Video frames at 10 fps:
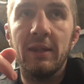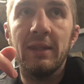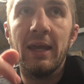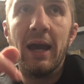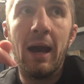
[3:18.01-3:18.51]

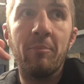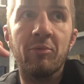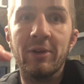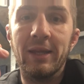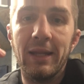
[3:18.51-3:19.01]
they are
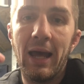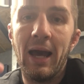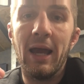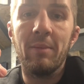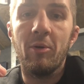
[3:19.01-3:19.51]
bringing
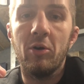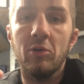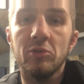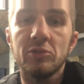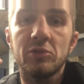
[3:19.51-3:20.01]

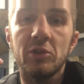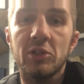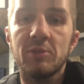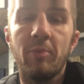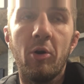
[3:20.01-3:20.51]
eyeballs to the
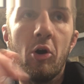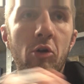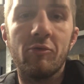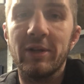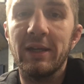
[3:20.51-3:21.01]
sport,
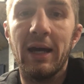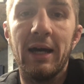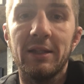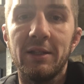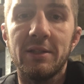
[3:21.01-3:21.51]

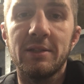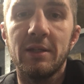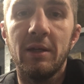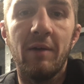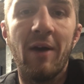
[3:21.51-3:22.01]
regardless
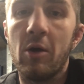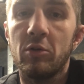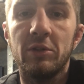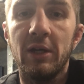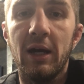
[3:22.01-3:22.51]
of how
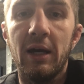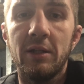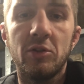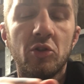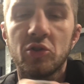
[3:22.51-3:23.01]
good they are.
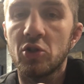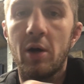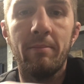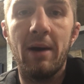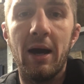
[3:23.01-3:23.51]
Does
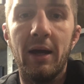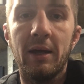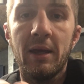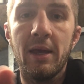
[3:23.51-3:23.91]
not matter.